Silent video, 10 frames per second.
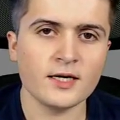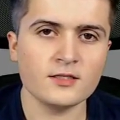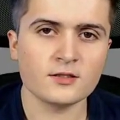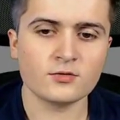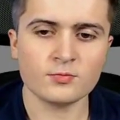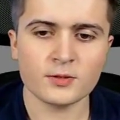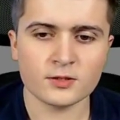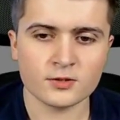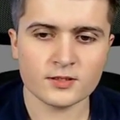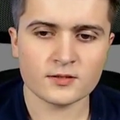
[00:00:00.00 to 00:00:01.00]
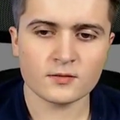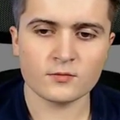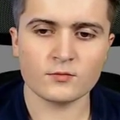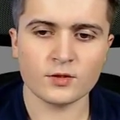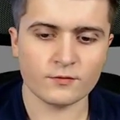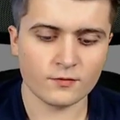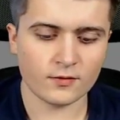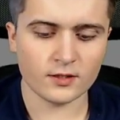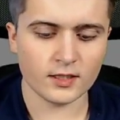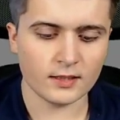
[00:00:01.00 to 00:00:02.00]
a group address with the
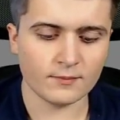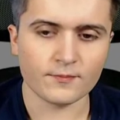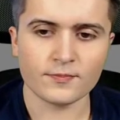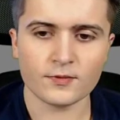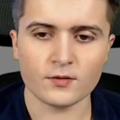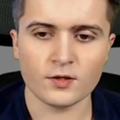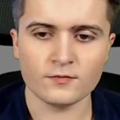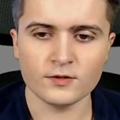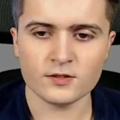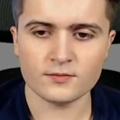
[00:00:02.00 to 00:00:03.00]
name office.